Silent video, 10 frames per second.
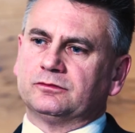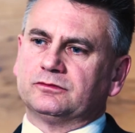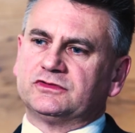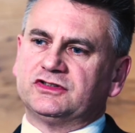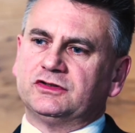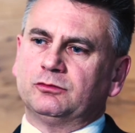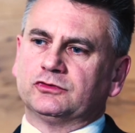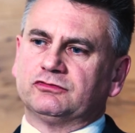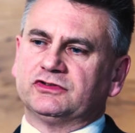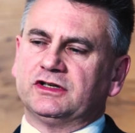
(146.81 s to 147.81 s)
city
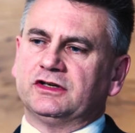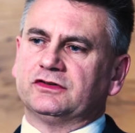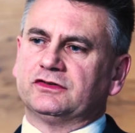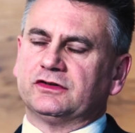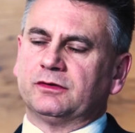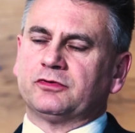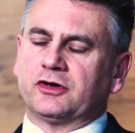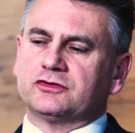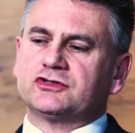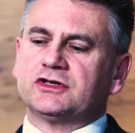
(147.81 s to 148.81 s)
water resilience
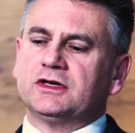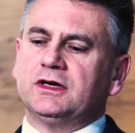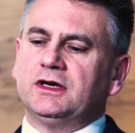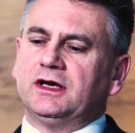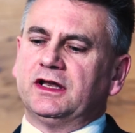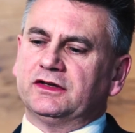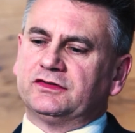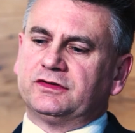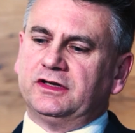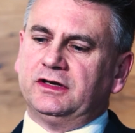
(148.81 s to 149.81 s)
approach.
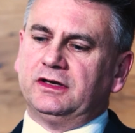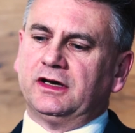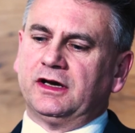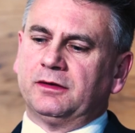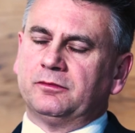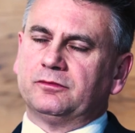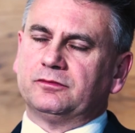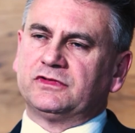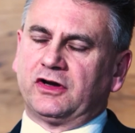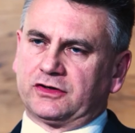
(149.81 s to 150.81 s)
It's the
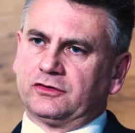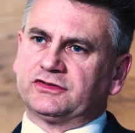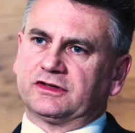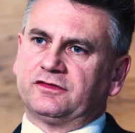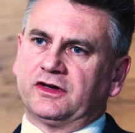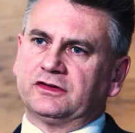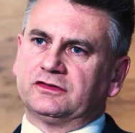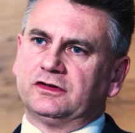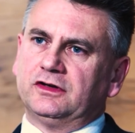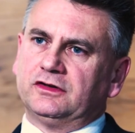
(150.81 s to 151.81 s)
diagnostic
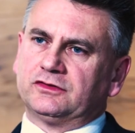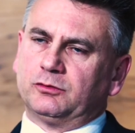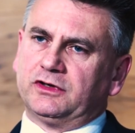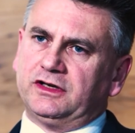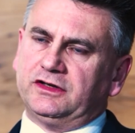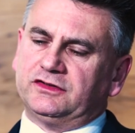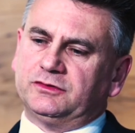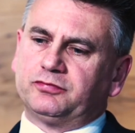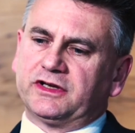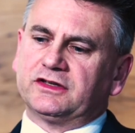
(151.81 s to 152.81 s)
phase. So what it
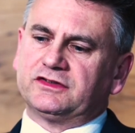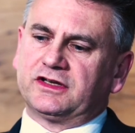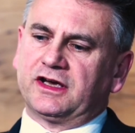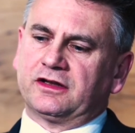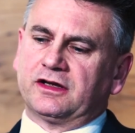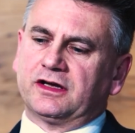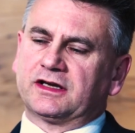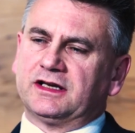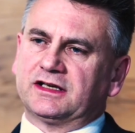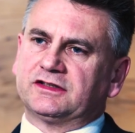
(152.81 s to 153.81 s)
is bringing together a
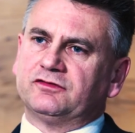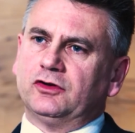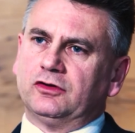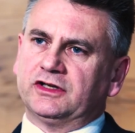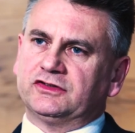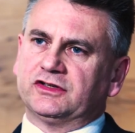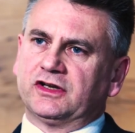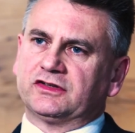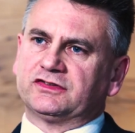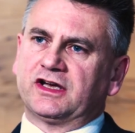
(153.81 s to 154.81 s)
collective knowledge and
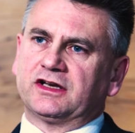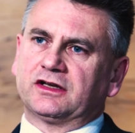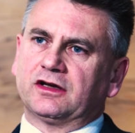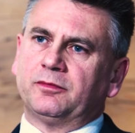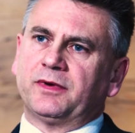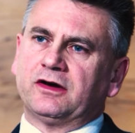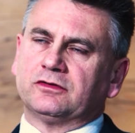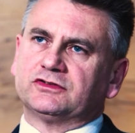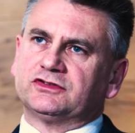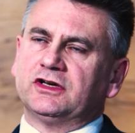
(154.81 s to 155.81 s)
understanding
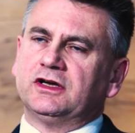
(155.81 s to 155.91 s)
about